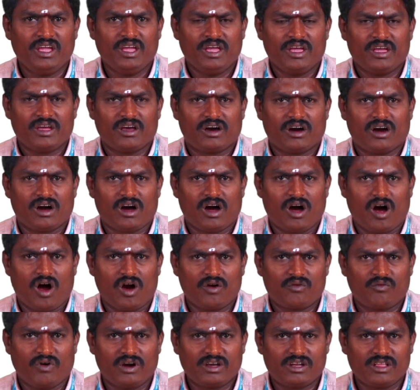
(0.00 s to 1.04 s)

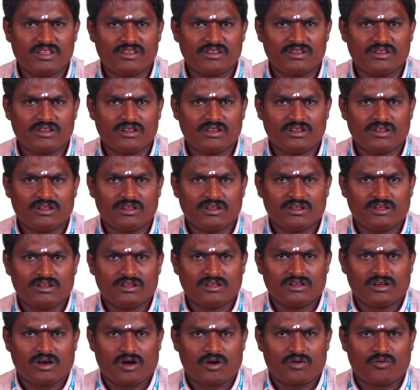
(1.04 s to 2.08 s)
advanced
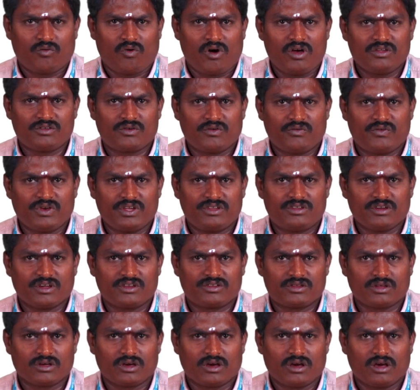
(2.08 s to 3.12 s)
features
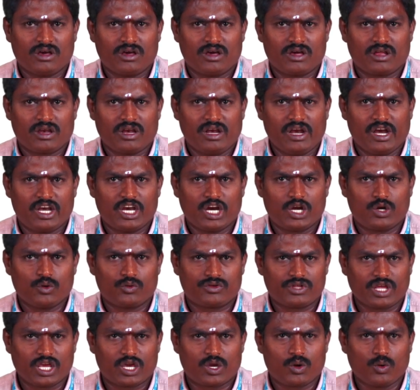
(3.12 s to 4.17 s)
related to
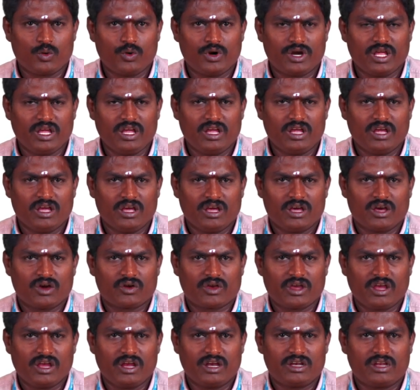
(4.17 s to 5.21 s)
security. Okay,
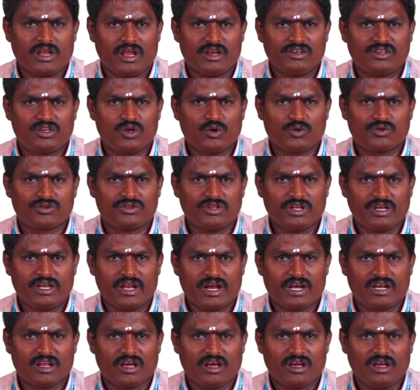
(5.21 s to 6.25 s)
it ensures the
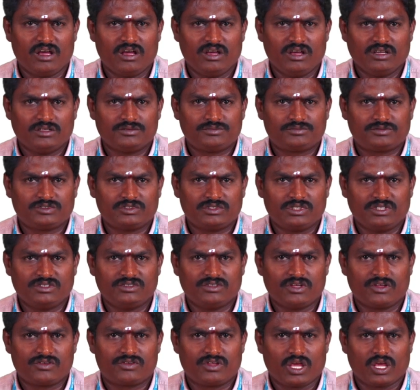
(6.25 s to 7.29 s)
data is
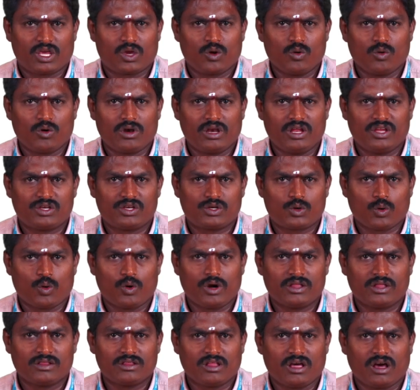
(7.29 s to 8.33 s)
securely stored in
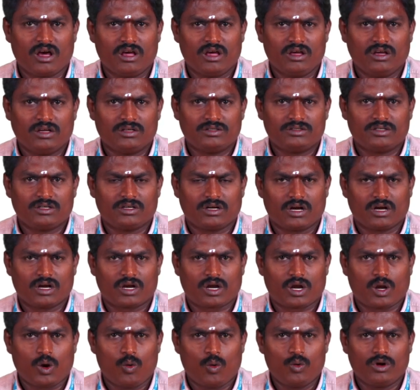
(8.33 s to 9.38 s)
the
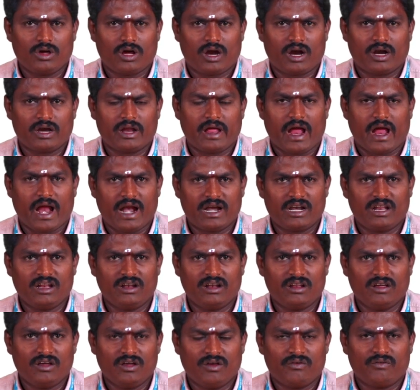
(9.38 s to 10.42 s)
cloud and handled
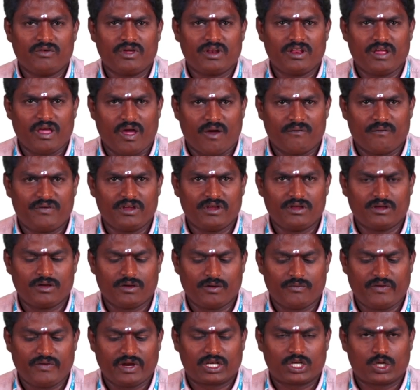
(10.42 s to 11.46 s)
very
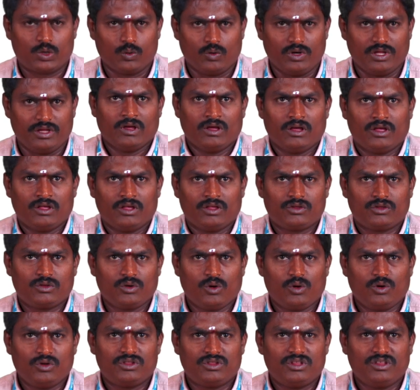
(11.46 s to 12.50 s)
effectively. So
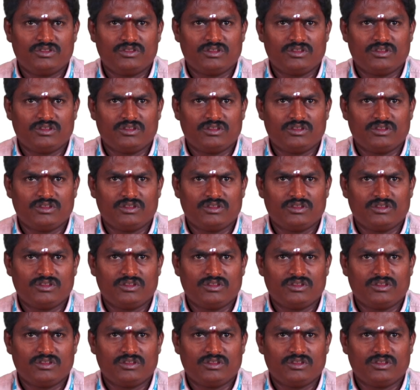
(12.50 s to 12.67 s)
these